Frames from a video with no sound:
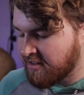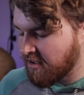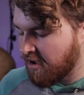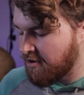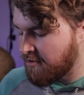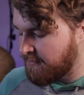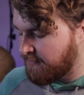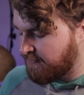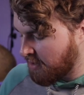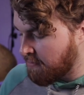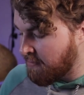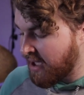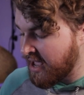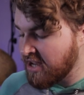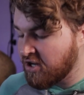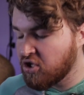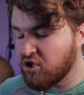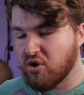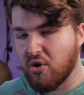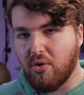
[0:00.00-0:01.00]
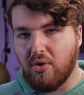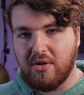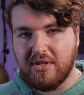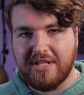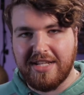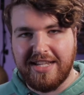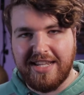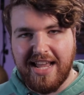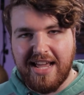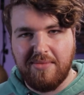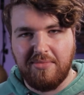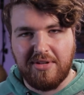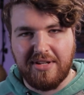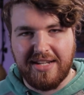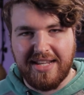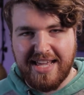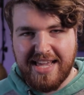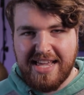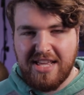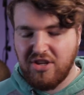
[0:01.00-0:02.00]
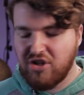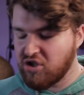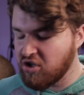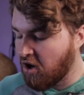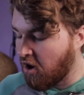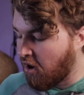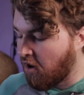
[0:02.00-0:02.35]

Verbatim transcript: So make sure to label each